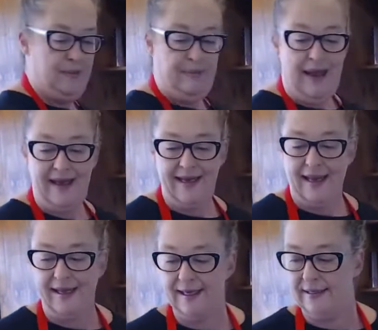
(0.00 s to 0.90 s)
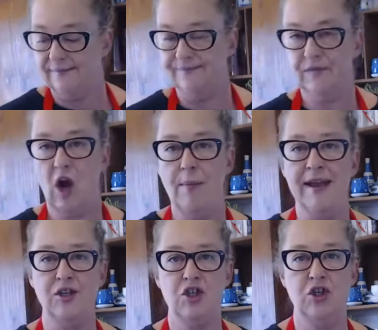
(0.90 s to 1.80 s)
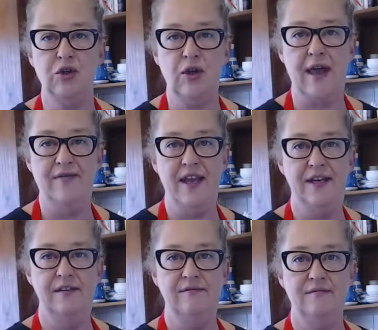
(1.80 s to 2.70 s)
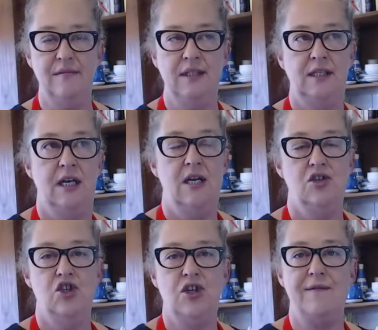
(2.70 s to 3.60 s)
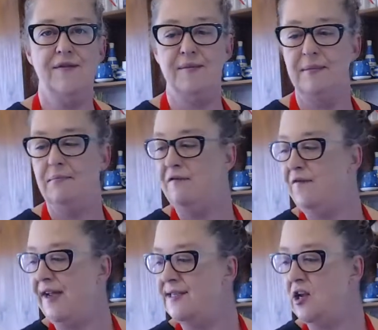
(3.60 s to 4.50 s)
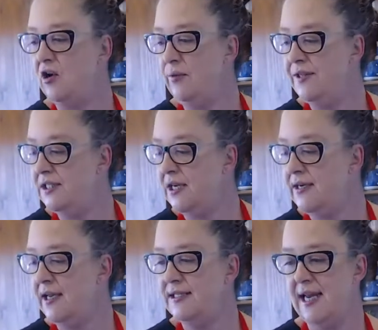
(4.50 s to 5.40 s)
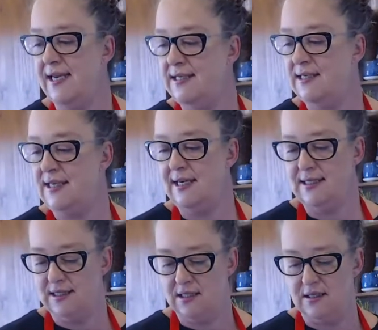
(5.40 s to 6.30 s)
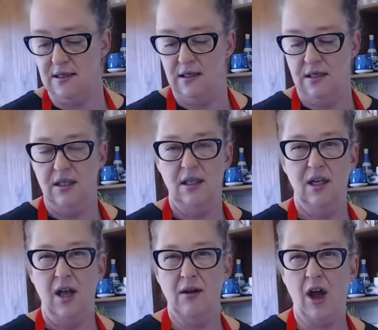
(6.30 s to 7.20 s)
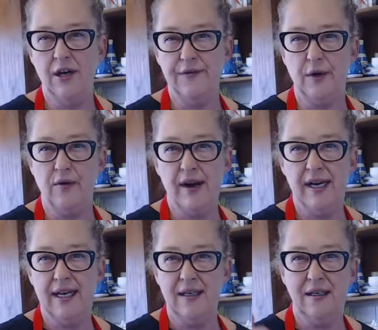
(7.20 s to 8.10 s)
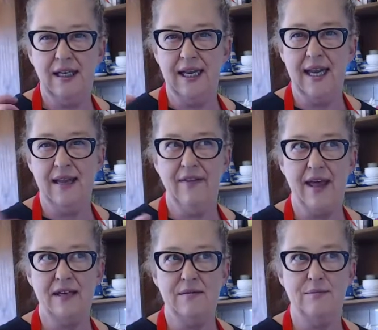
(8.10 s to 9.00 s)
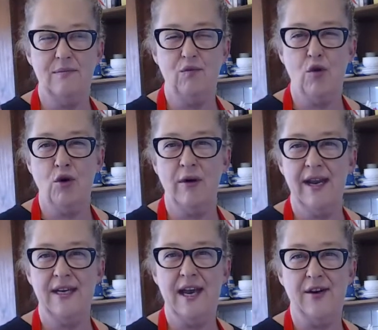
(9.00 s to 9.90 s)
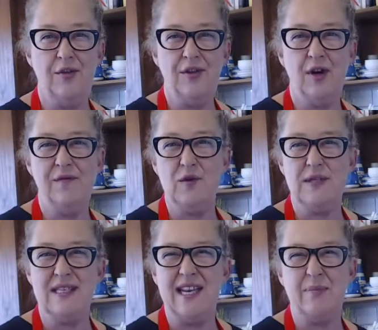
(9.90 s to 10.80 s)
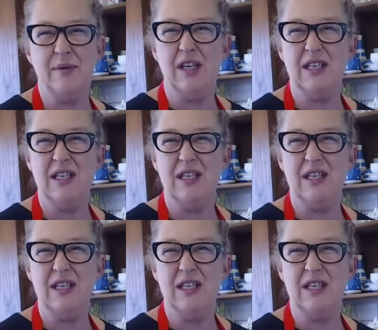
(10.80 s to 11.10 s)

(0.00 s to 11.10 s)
pancake. I'll make 2 and then shove them in my face hole with a taste test. Kind of regretting licking that raw egg now. Not that I feel sick, but